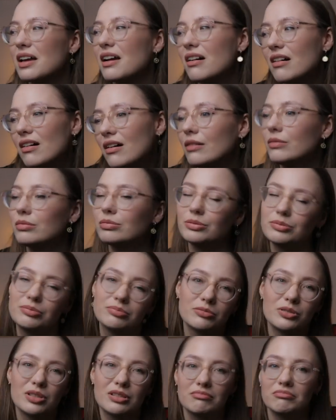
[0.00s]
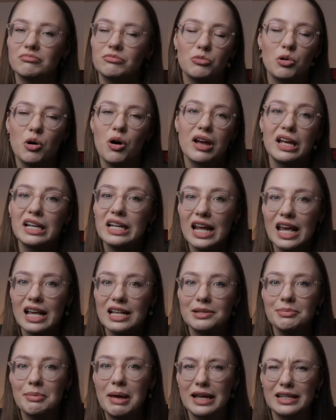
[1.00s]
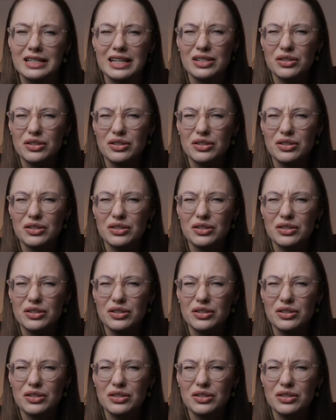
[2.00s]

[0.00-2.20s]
like, oh, what can I expect?